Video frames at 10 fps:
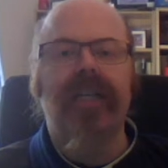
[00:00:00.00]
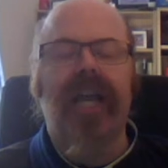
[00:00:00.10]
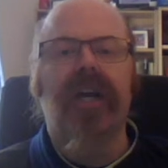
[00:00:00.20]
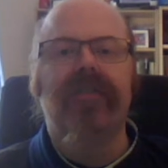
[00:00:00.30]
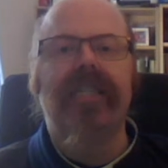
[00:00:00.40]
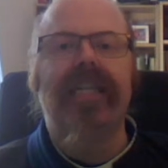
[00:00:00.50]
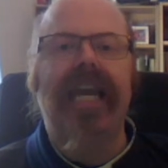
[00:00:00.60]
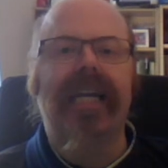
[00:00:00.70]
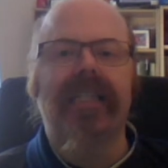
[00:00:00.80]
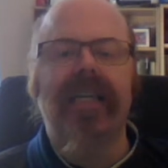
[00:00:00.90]
in
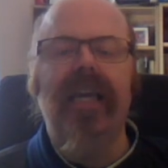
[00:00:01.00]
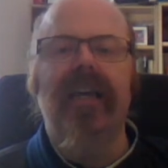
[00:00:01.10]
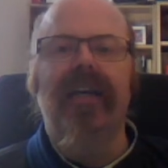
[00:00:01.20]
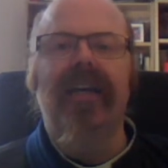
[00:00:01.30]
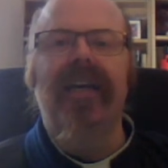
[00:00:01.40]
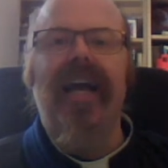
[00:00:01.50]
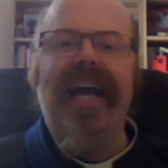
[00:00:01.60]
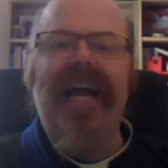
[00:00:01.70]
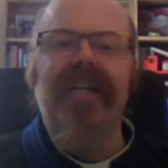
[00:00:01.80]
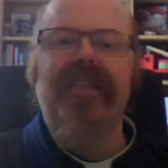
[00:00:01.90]
Christianity,
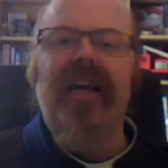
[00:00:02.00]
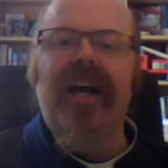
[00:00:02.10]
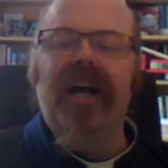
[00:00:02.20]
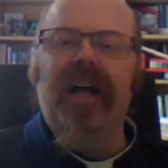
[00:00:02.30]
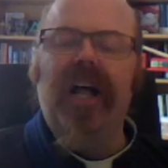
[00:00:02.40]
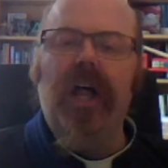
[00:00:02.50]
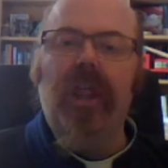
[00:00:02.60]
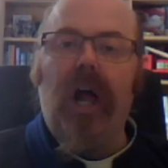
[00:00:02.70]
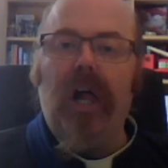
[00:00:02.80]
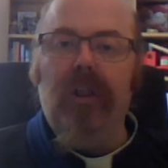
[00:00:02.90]
and
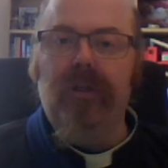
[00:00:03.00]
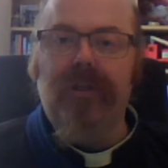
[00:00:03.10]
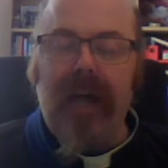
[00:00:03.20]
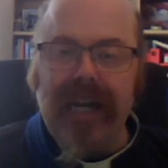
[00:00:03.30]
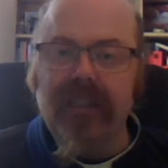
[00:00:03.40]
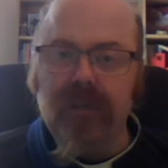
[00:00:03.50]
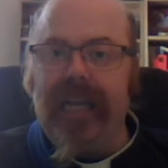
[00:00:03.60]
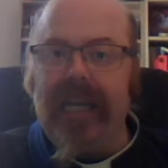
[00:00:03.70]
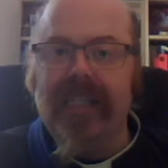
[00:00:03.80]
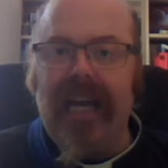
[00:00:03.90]
that
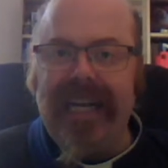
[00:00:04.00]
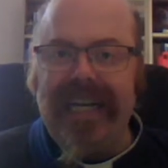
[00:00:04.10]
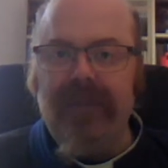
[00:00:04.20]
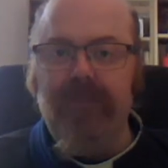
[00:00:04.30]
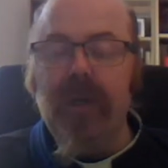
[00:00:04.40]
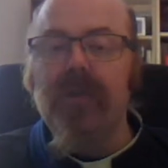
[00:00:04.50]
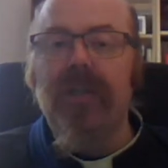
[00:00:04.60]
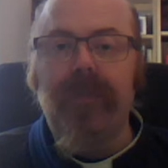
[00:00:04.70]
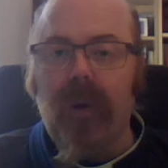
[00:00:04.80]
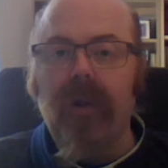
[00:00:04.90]
is an
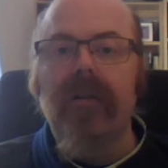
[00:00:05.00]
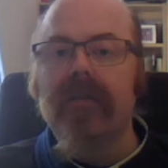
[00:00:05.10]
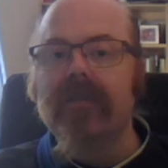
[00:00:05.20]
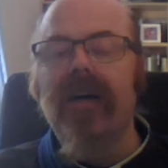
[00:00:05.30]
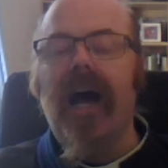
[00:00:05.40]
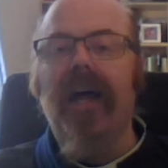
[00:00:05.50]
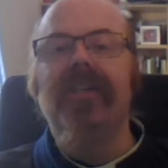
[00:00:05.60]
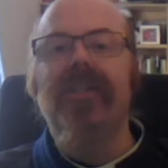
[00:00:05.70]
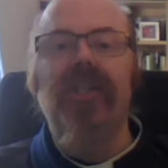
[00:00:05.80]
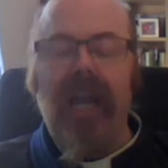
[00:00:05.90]
immutable,
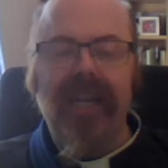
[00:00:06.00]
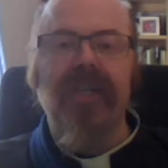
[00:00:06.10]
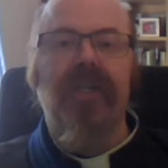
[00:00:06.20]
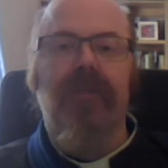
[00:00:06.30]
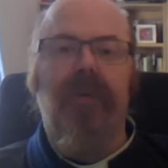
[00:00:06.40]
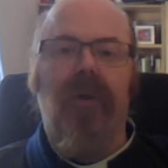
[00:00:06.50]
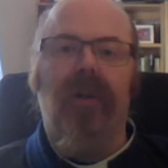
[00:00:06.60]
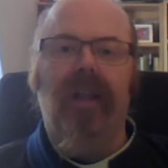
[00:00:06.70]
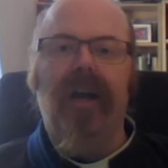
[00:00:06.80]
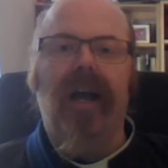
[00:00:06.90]

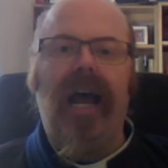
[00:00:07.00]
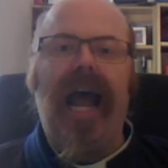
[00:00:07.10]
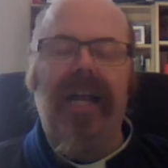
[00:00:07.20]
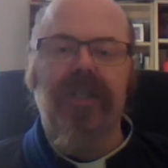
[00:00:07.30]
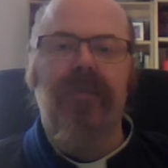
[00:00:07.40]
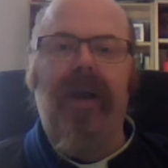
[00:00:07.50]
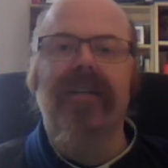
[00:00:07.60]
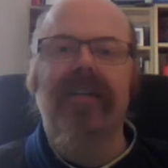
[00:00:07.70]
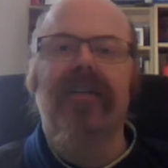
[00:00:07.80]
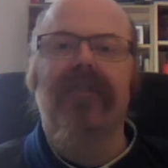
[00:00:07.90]
unchangeable
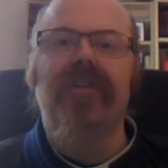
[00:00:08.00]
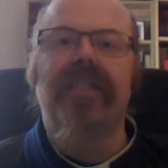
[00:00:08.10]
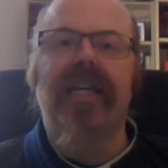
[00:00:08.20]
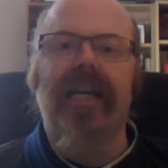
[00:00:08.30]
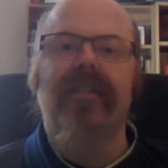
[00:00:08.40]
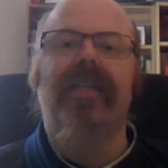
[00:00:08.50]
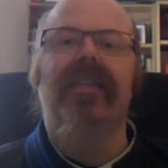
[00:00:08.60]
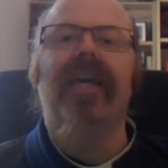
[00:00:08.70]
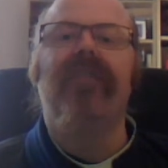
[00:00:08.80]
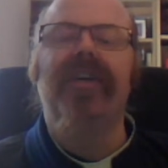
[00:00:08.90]
aspect of Christianity.
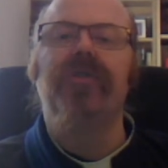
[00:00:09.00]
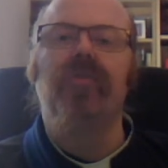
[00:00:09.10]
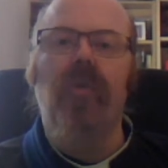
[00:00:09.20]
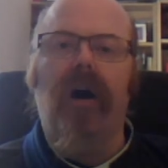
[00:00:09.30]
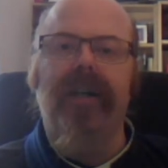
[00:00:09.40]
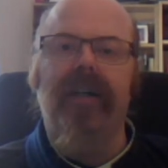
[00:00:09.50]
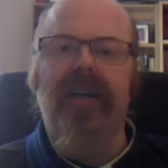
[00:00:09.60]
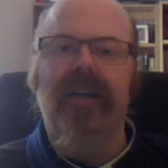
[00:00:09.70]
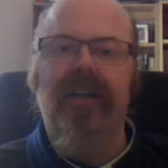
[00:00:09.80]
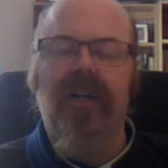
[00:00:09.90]
There is one
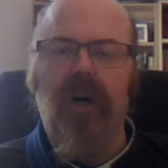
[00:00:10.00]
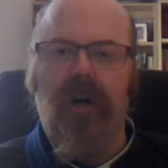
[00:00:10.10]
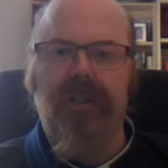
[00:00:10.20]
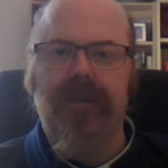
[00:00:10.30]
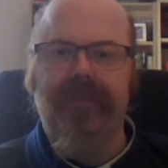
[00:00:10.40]
God.